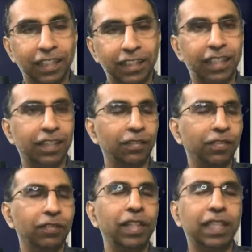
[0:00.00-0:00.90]
set
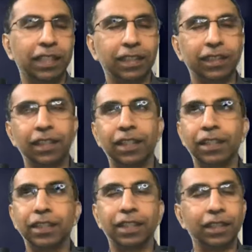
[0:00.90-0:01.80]
of weaknesses and
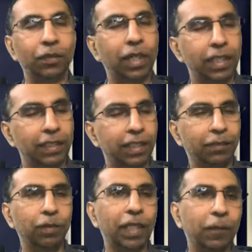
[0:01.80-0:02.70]
constraints. So what does
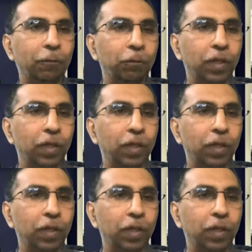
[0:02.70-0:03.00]
that mean?